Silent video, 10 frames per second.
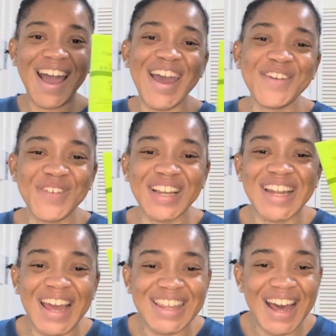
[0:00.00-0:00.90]
I really
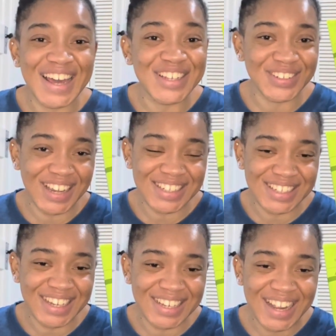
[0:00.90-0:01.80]
like the
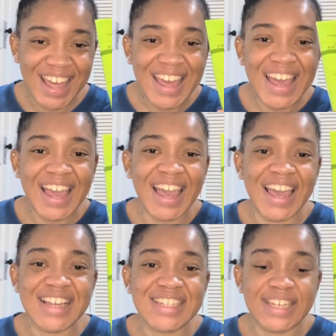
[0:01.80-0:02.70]
hydration
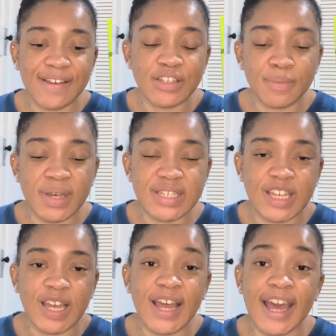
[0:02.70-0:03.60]
it gives to my
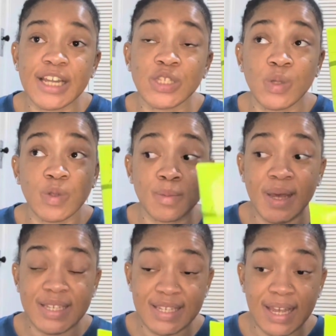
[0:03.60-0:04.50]
skin, and it soothes
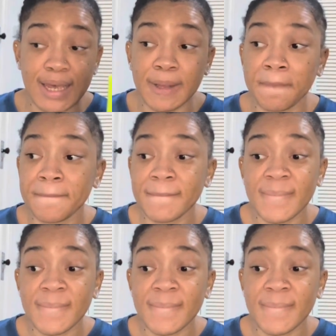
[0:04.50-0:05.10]
my skin.